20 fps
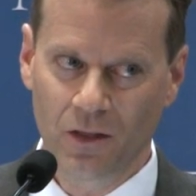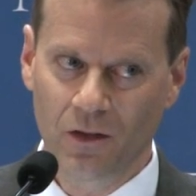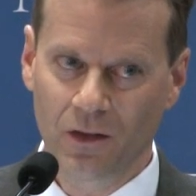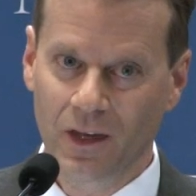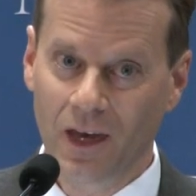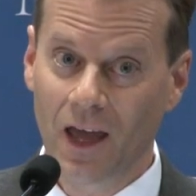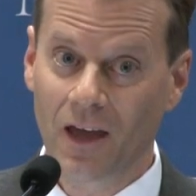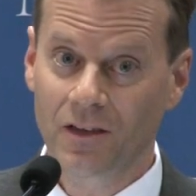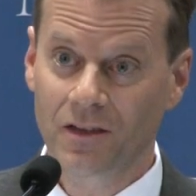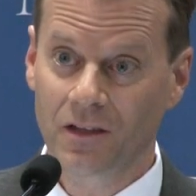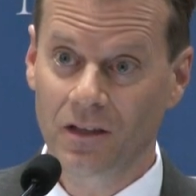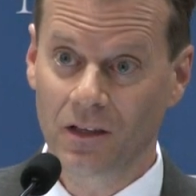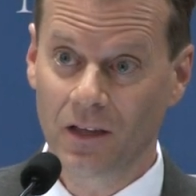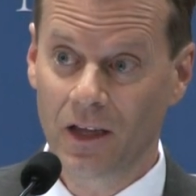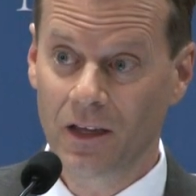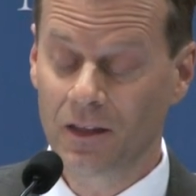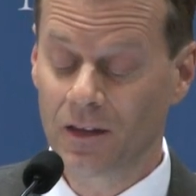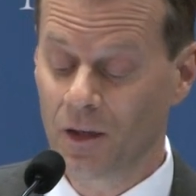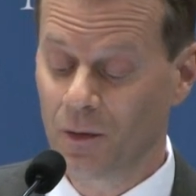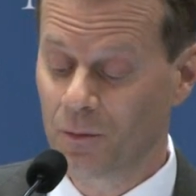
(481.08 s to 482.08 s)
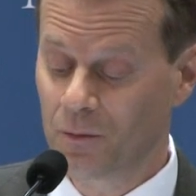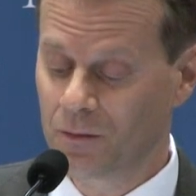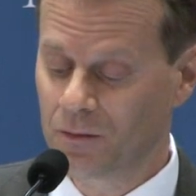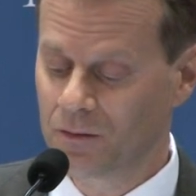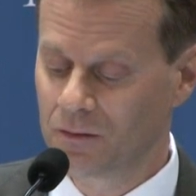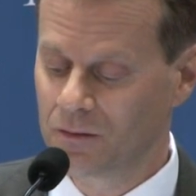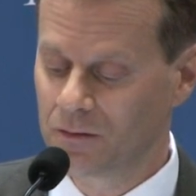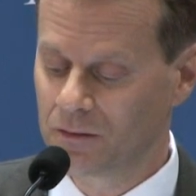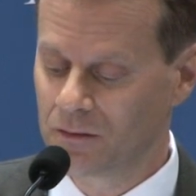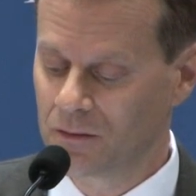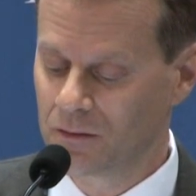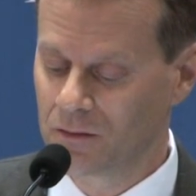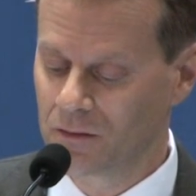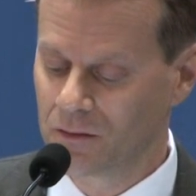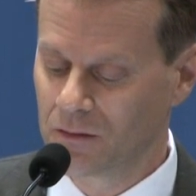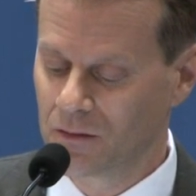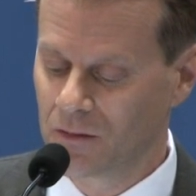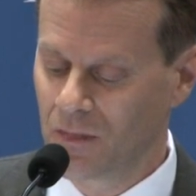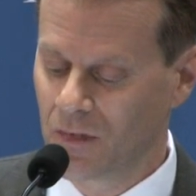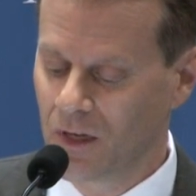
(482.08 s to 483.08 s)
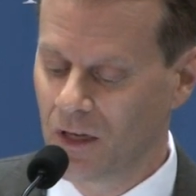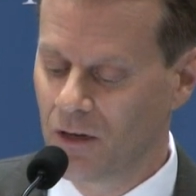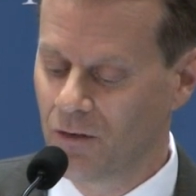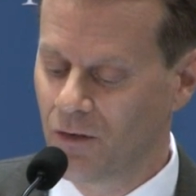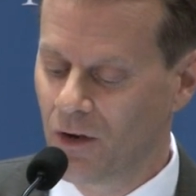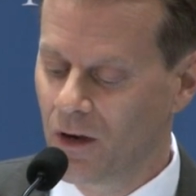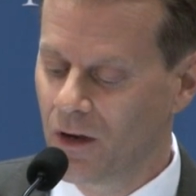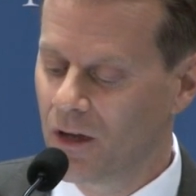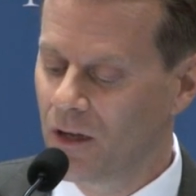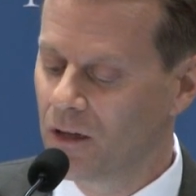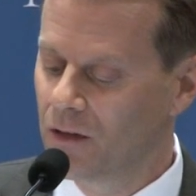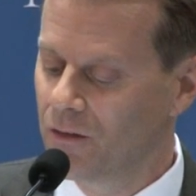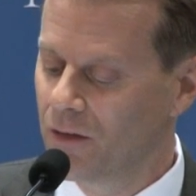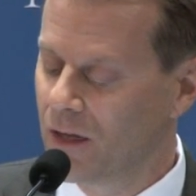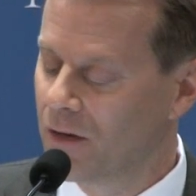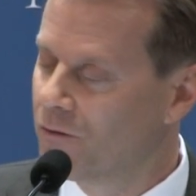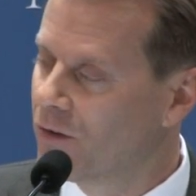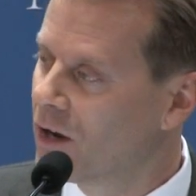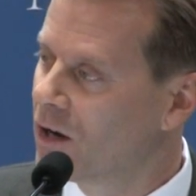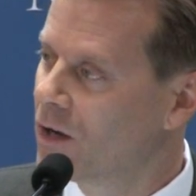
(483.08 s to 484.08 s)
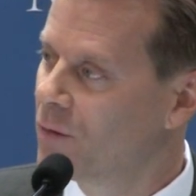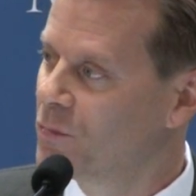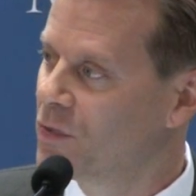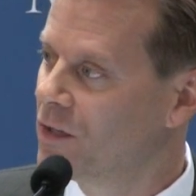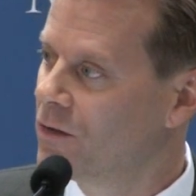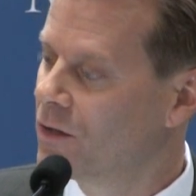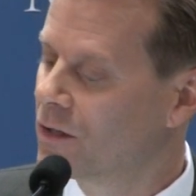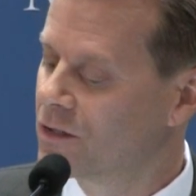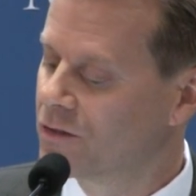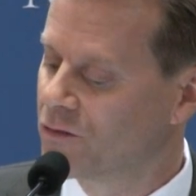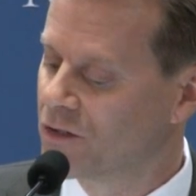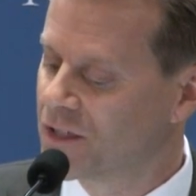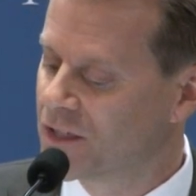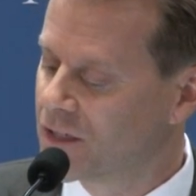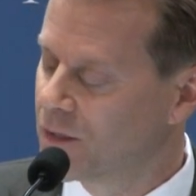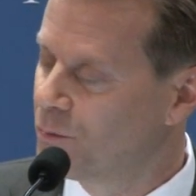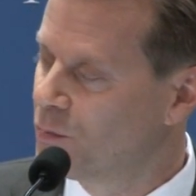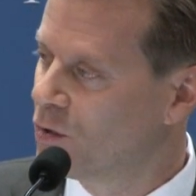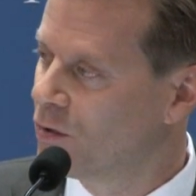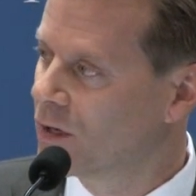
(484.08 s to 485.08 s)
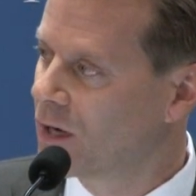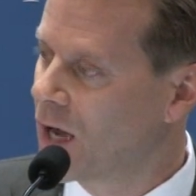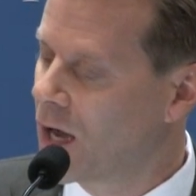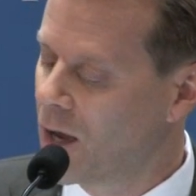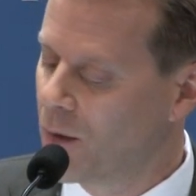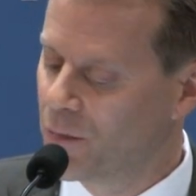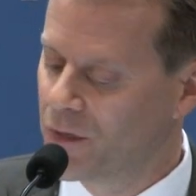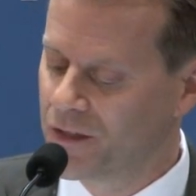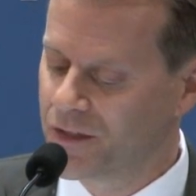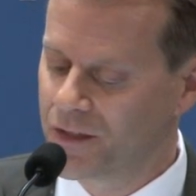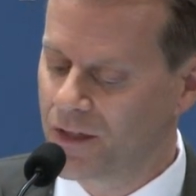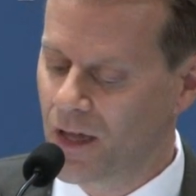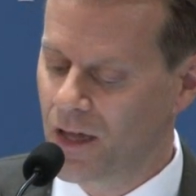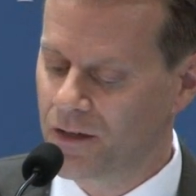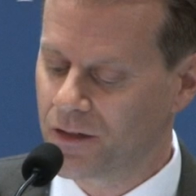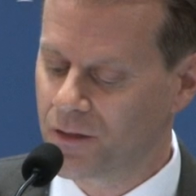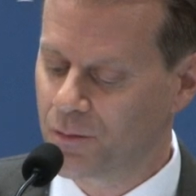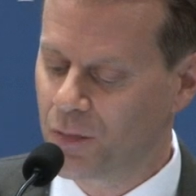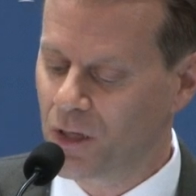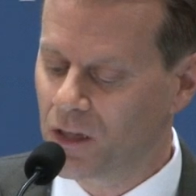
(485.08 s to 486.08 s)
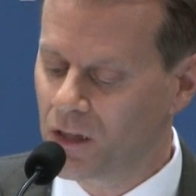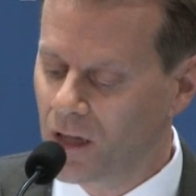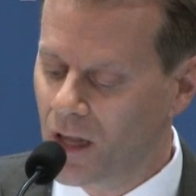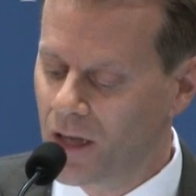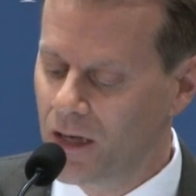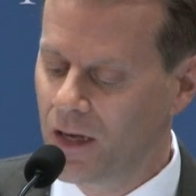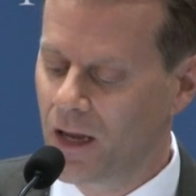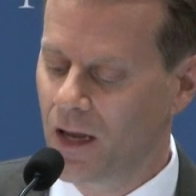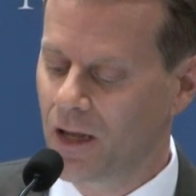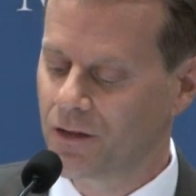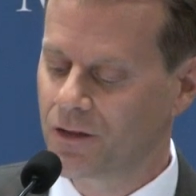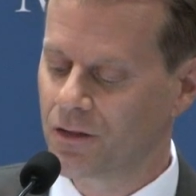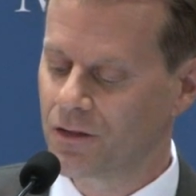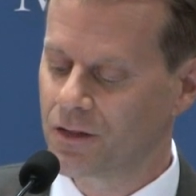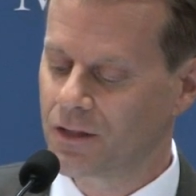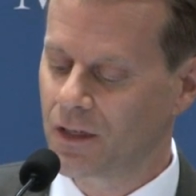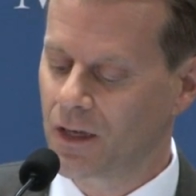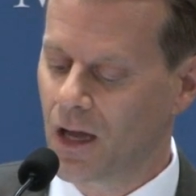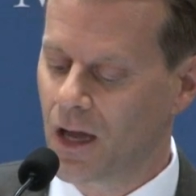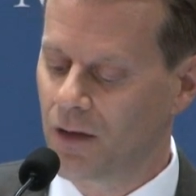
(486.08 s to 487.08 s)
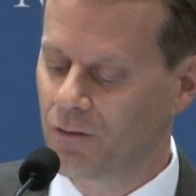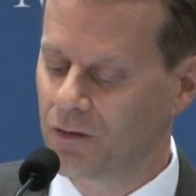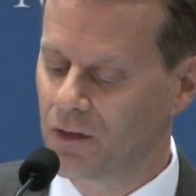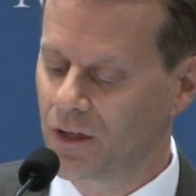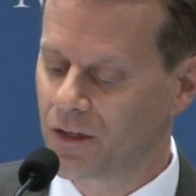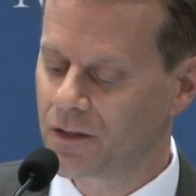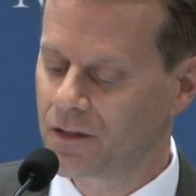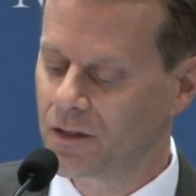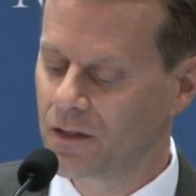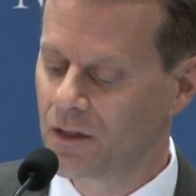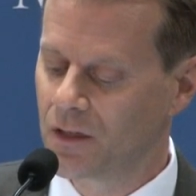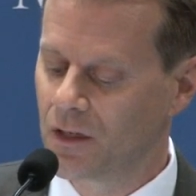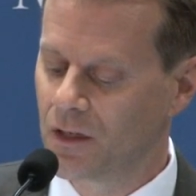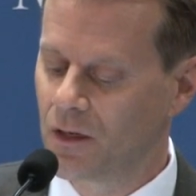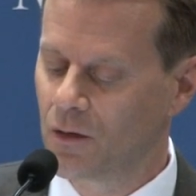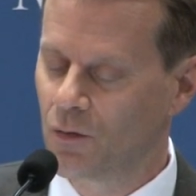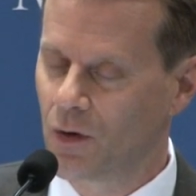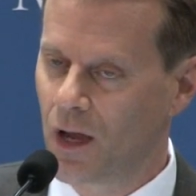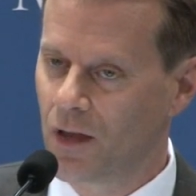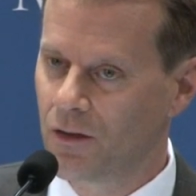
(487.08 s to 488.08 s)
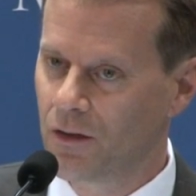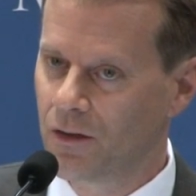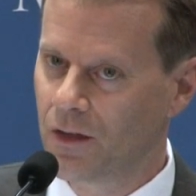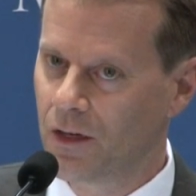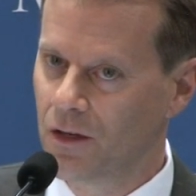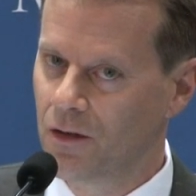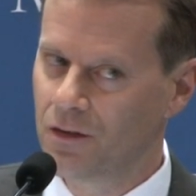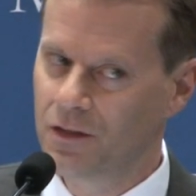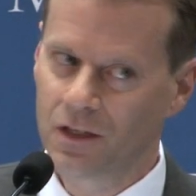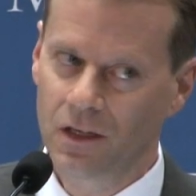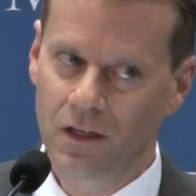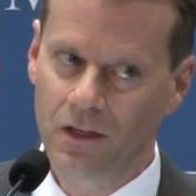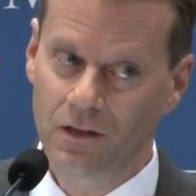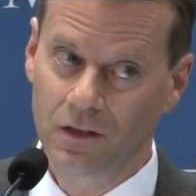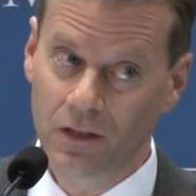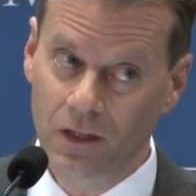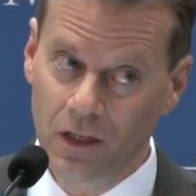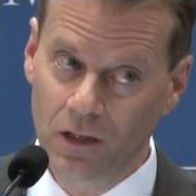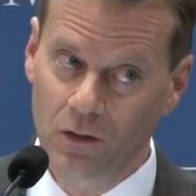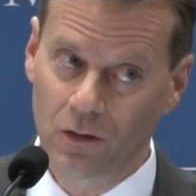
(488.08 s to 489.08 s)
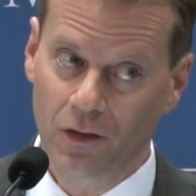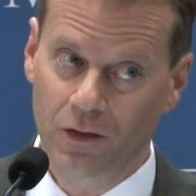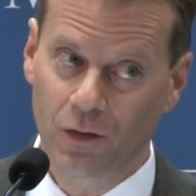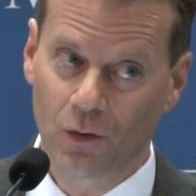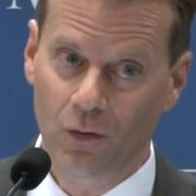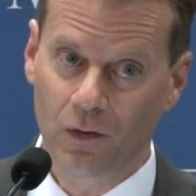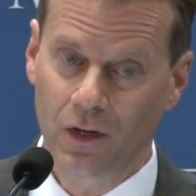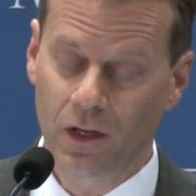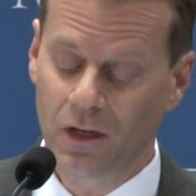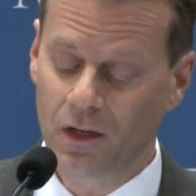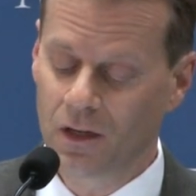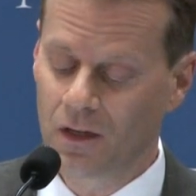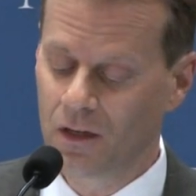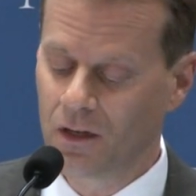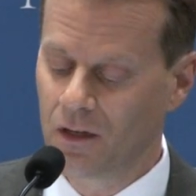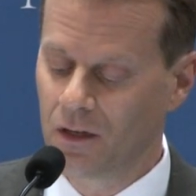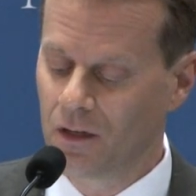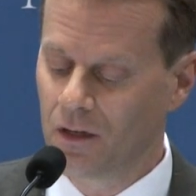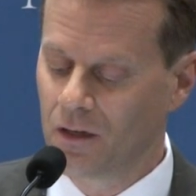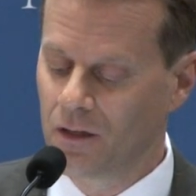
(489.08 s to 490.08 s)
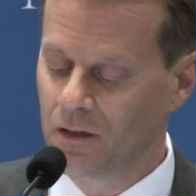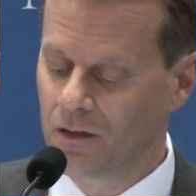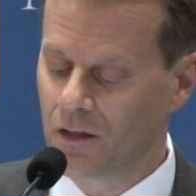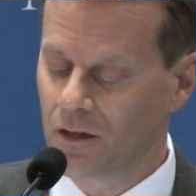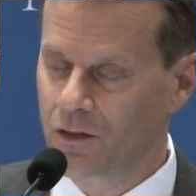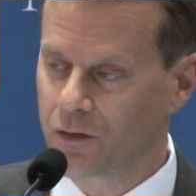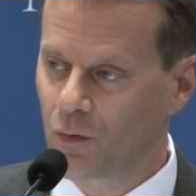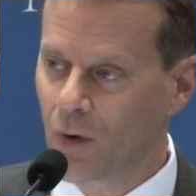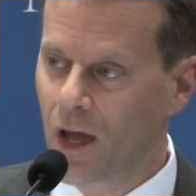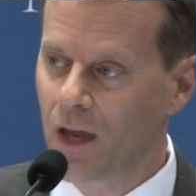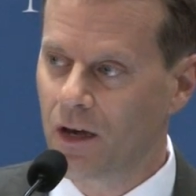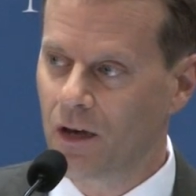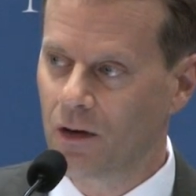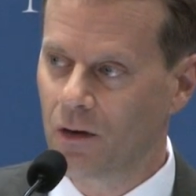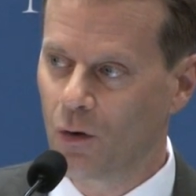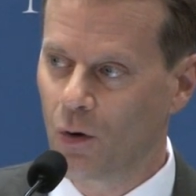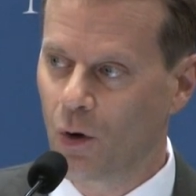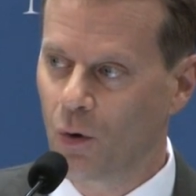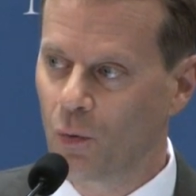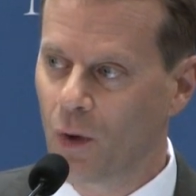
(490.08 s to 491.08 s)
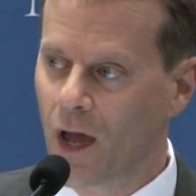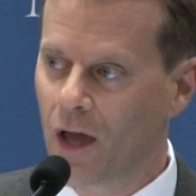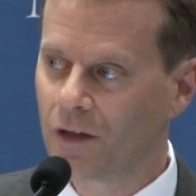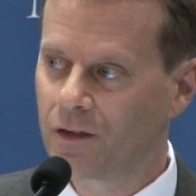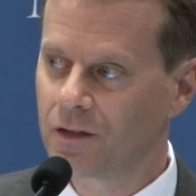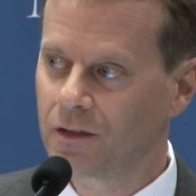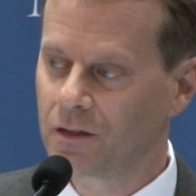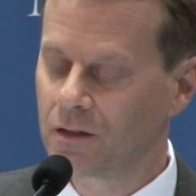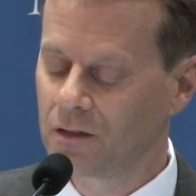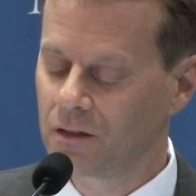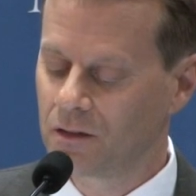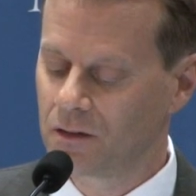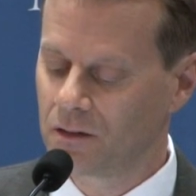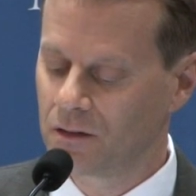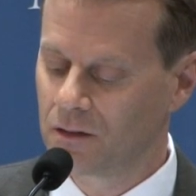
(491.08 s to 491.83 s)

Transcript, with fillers: rather than escalate them. He invariably looks for simple, common sense, polite answers to conflicts rather than using his legal authority to threaten or arrest.